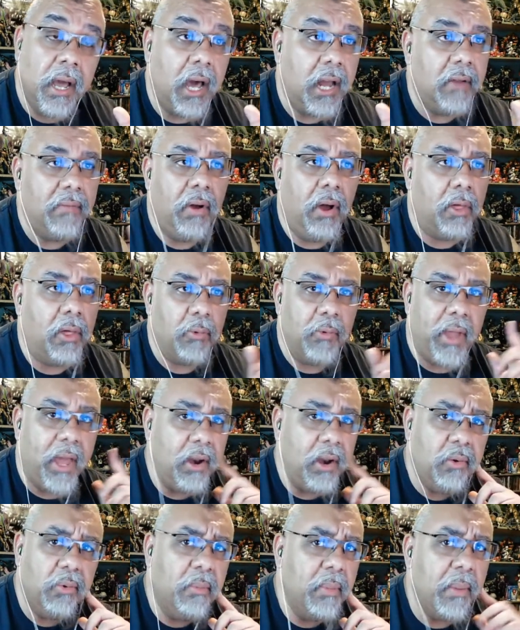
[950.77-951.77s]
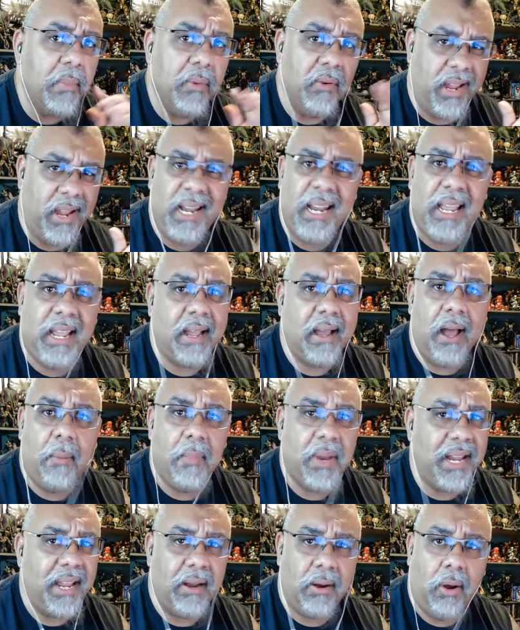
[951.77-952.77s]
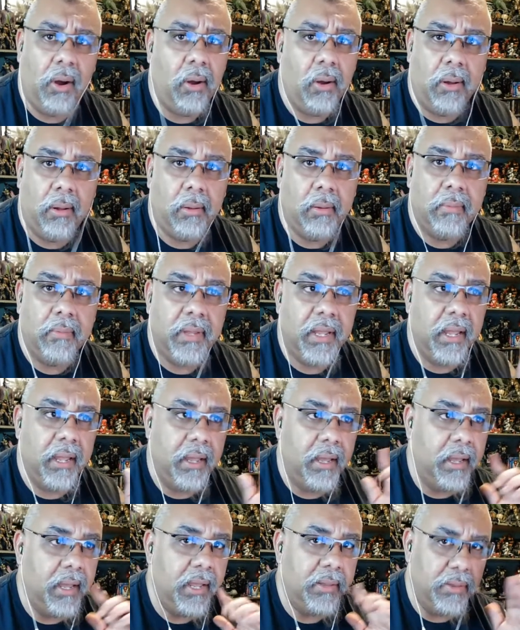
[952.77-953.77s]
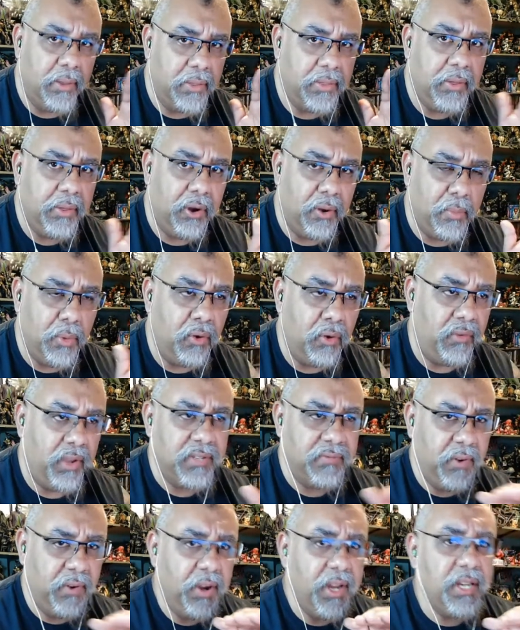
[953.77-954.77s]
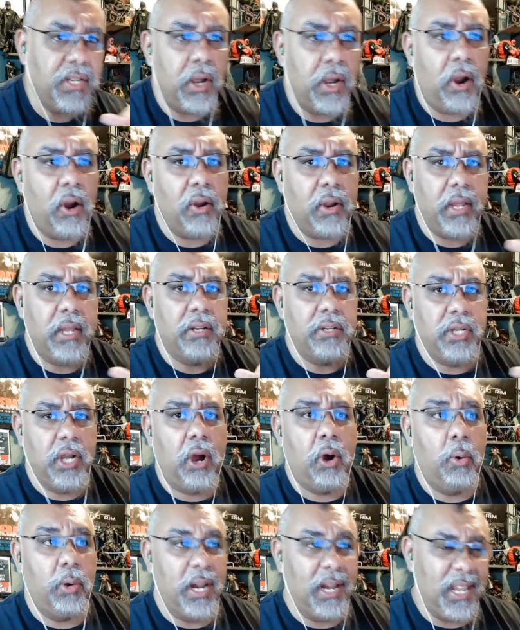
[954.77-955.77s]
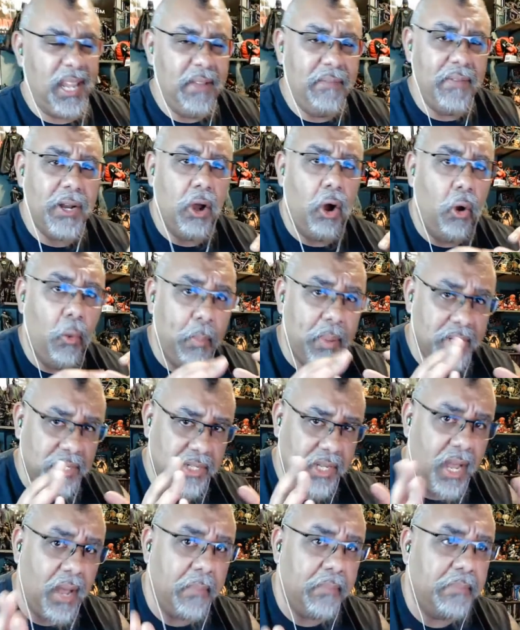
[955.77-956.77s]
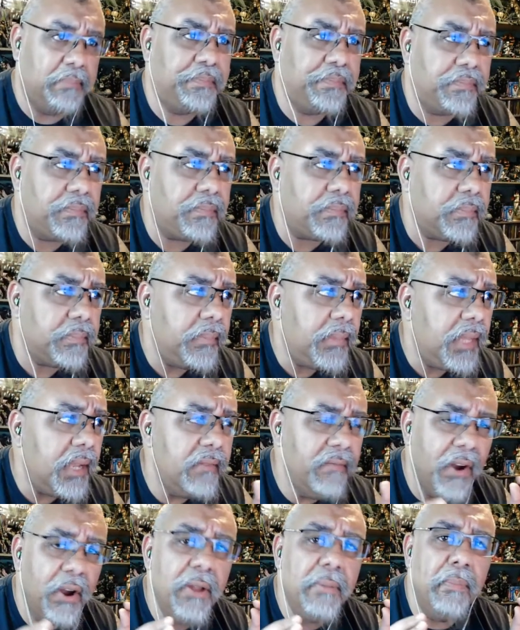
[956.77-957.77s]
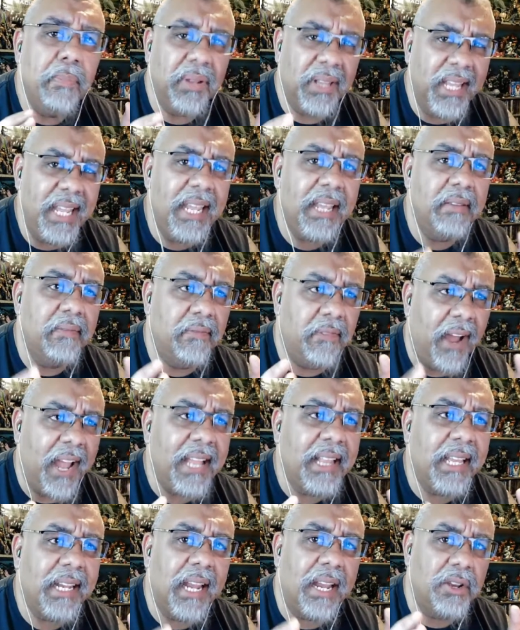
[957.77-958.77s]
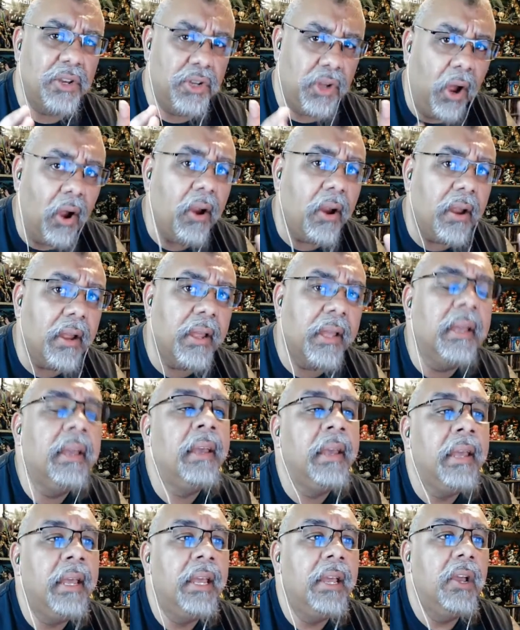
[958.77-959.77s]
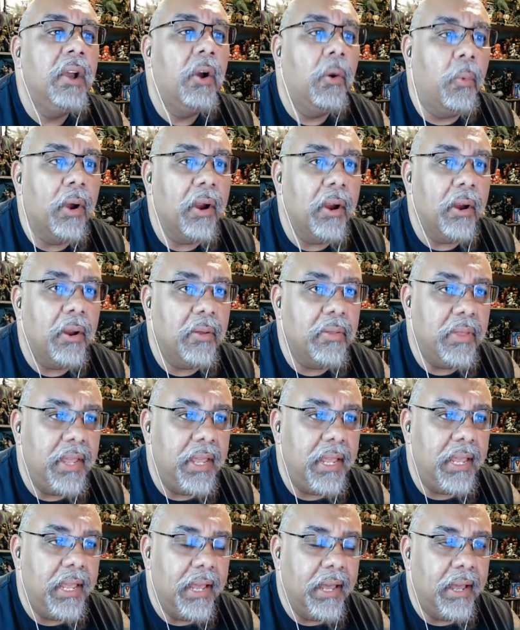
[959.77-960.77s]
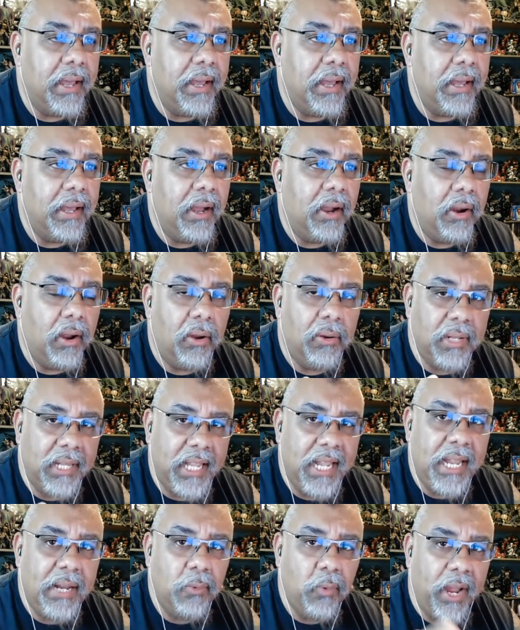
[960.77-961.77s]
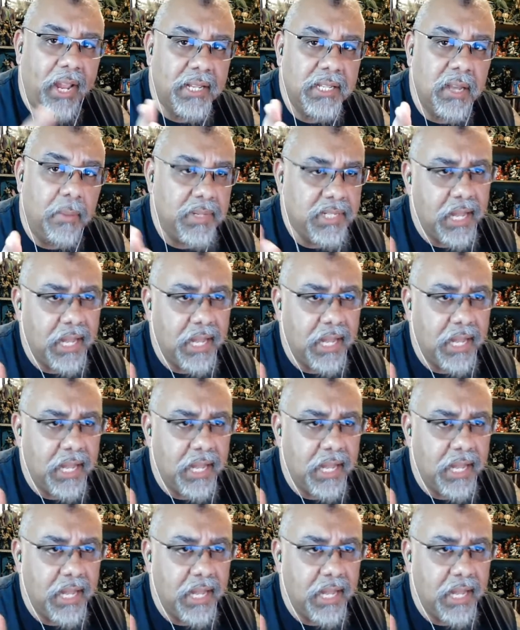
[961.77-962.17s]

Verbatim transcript: Out of all three, I don't remember any comedy at all uh, in the third movie. It's very dark in tone. It even opens up very bleak, violent, and dark, where the uh, our, our lead wakes up.